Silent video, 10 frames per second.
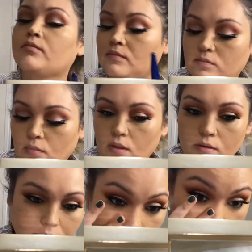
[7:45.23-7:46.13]
To
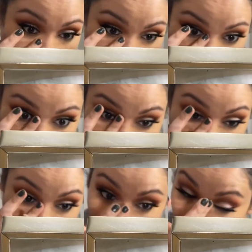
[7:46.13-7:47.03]
set my foundation, I
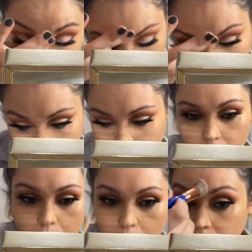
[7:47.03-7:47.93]
used to use the